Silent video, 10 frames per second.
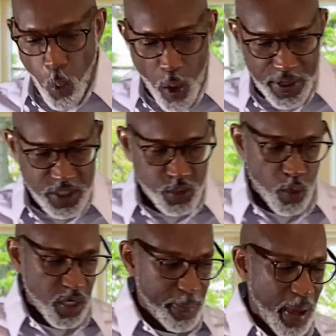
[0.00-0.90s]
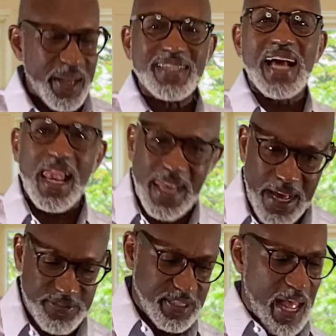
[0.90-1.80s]
walk he's talking about is our
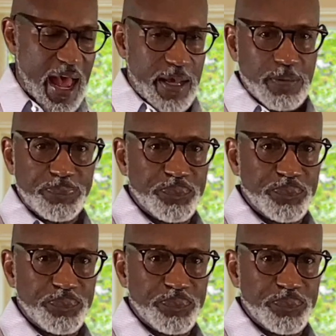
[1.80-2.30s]
lifestyle.